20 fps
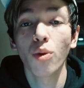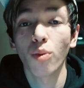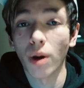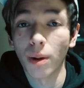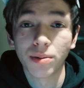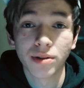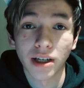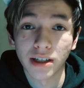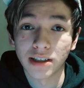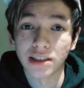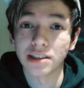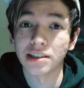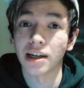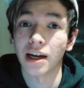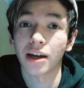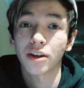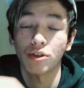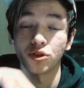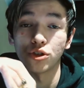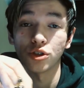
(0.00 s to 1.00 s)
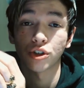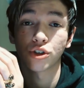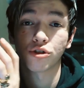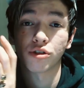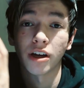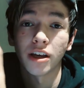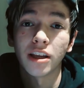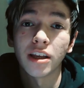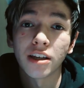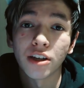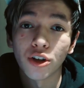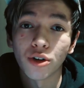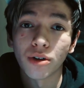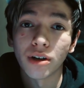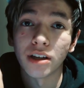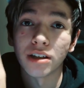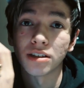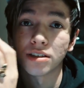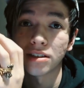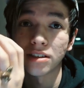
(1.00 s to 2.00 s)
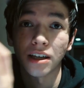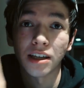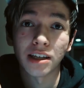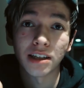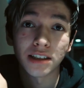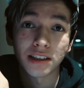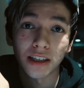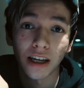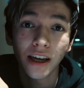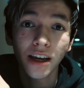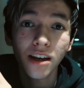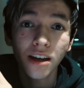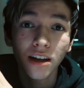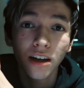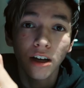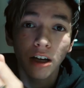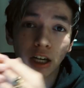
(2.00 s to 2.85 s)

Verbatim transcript: website design or just creating, you know, an aesthetic site,